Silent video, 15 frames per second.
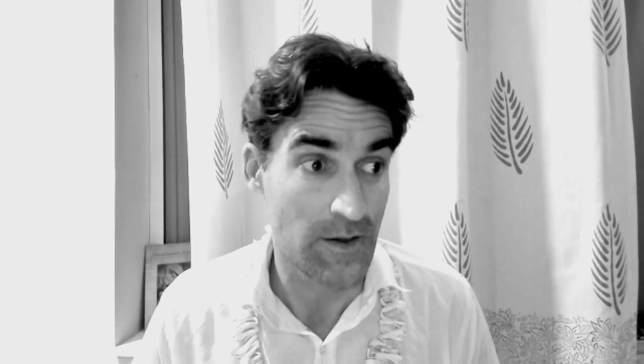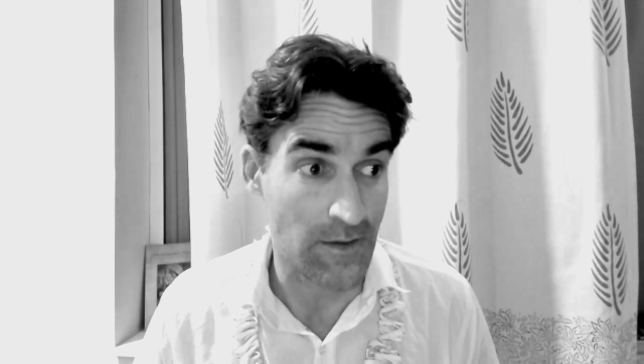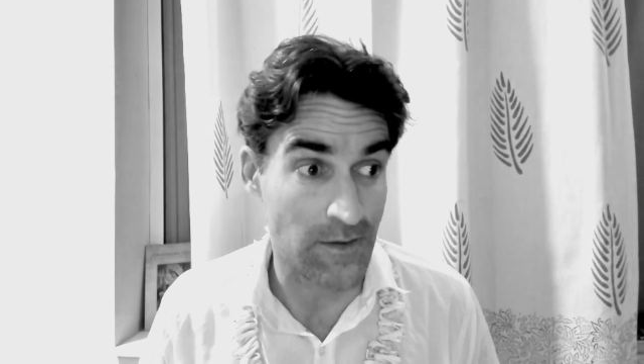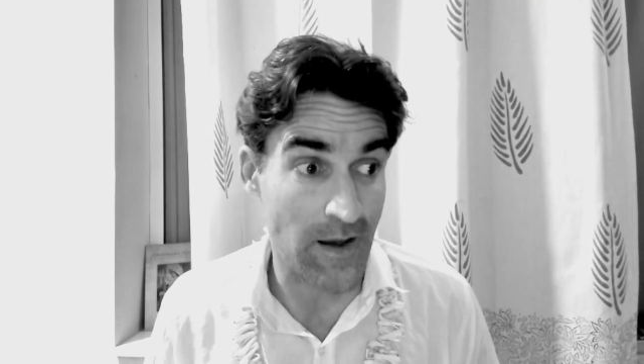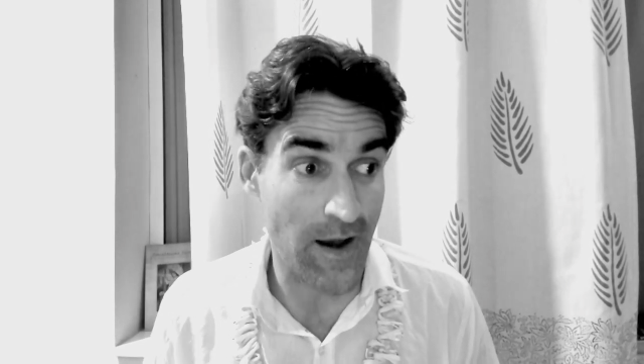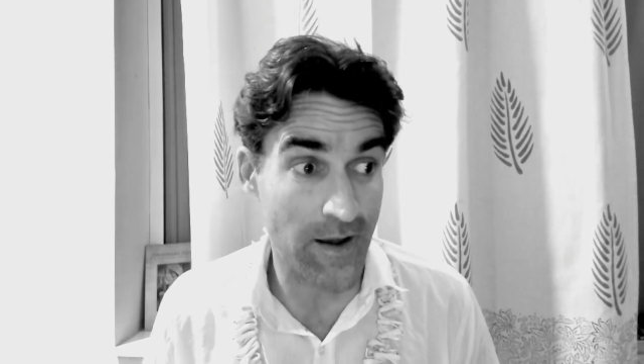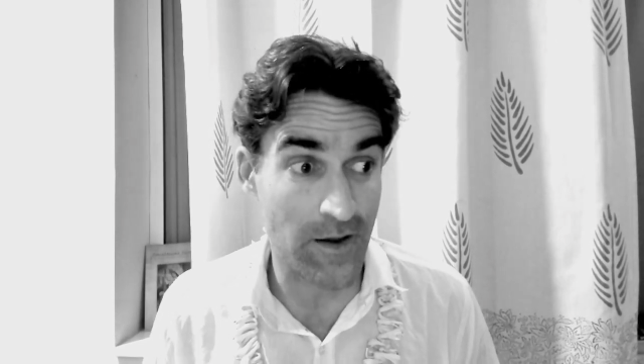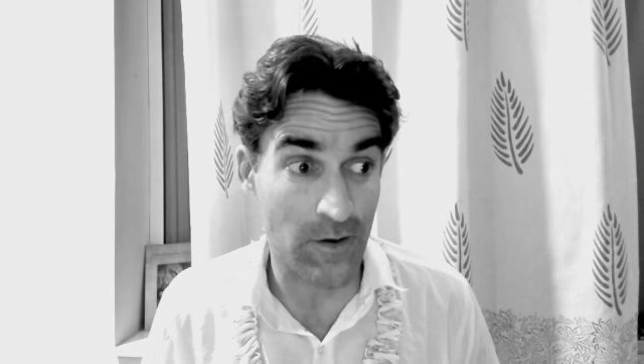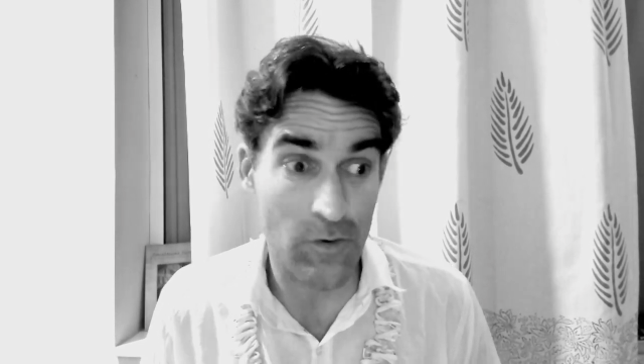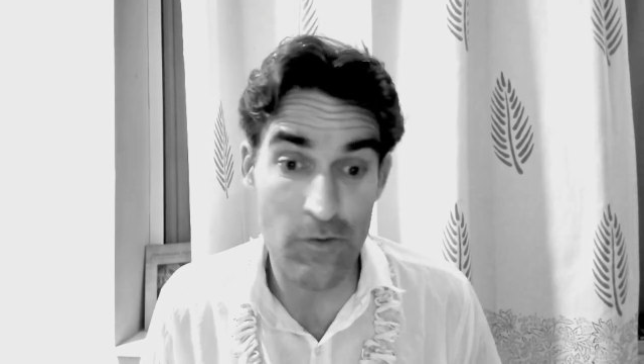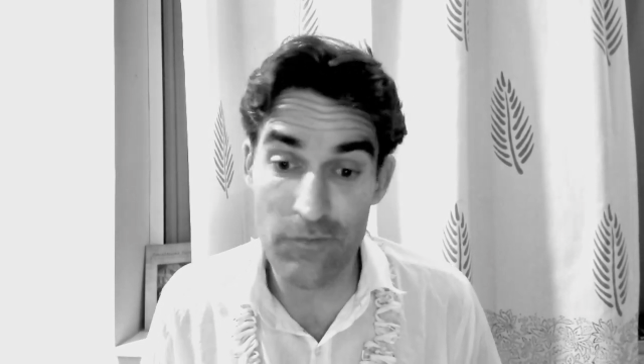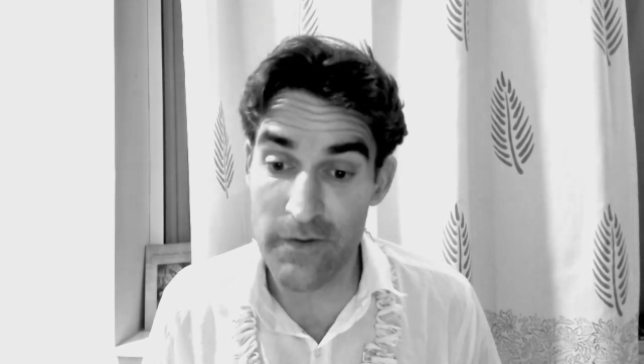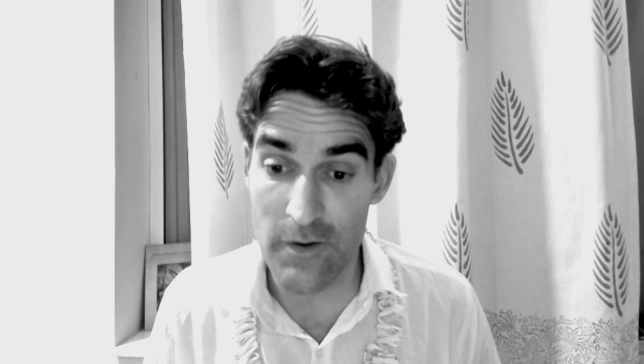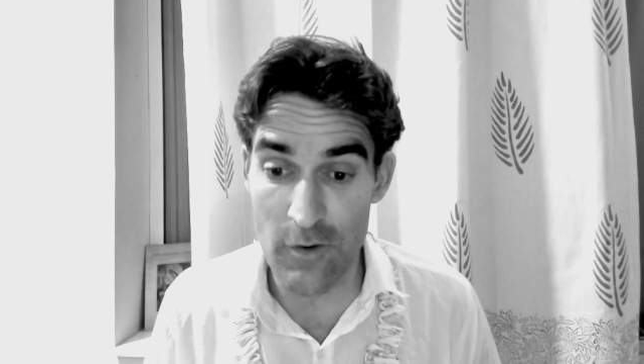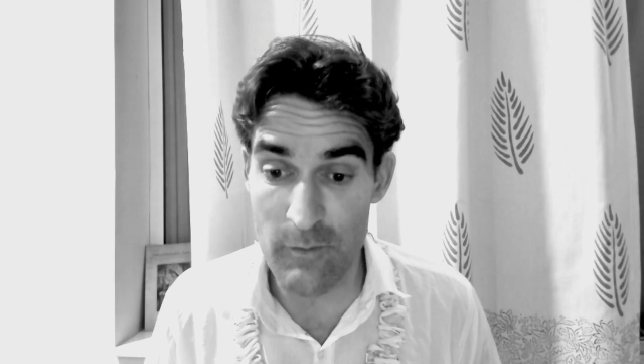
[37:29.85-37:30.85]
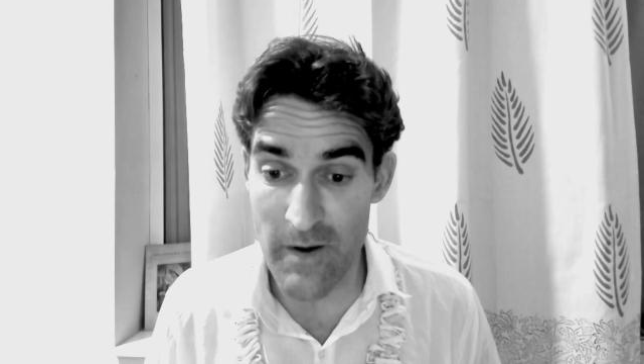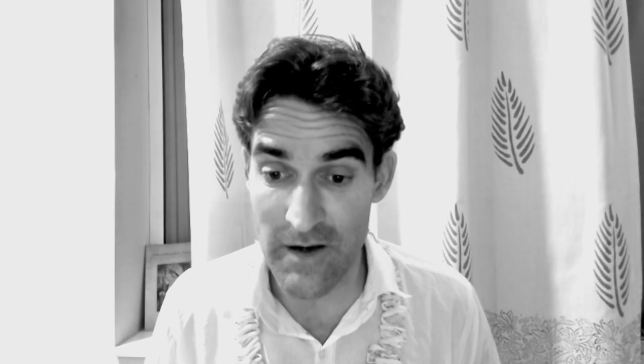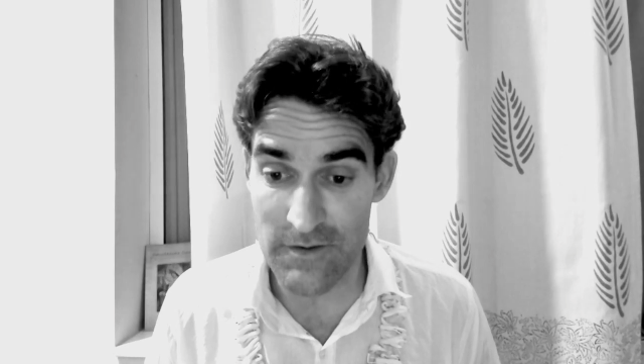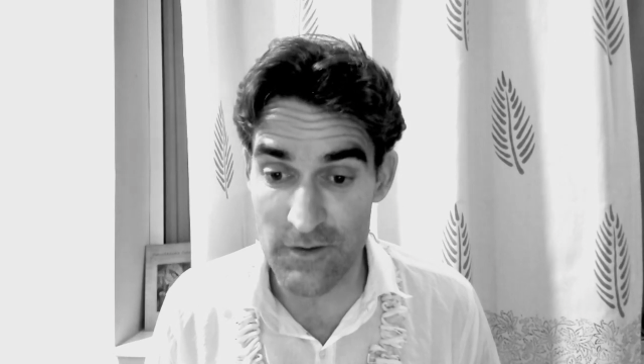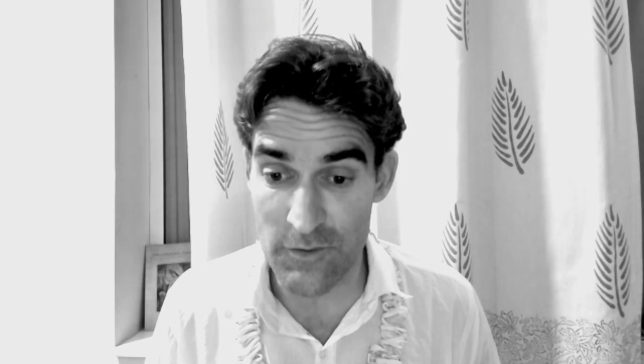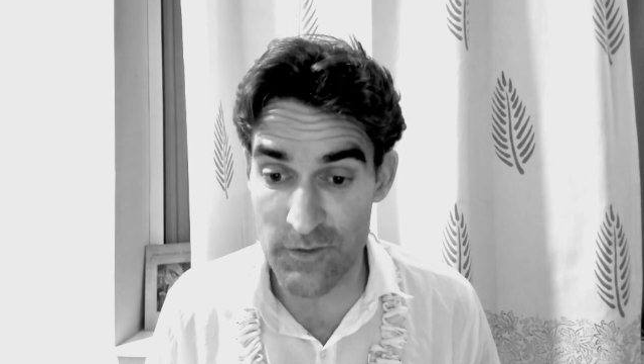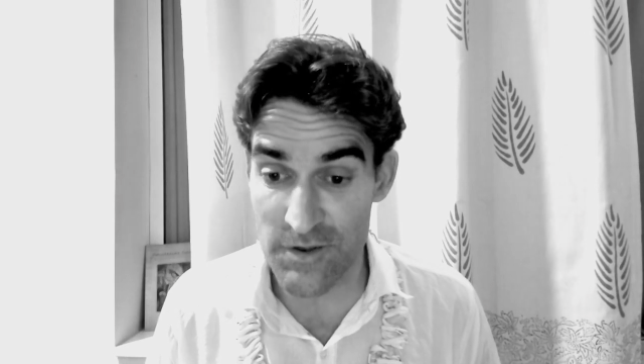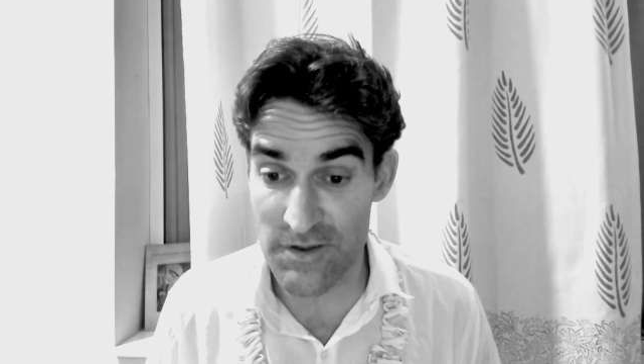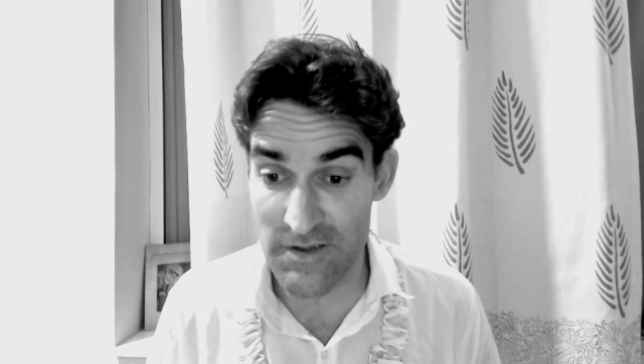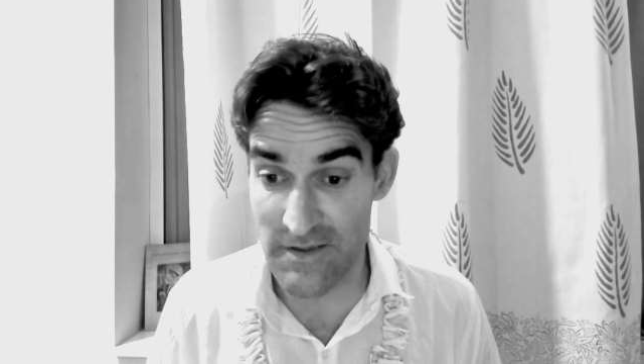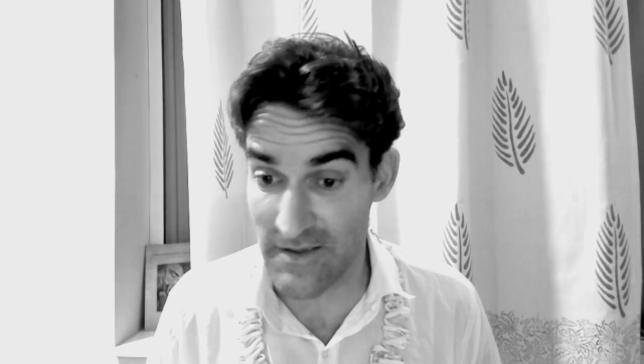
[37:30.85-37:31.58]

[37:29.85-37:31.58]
die and hopefully go back to Krishna?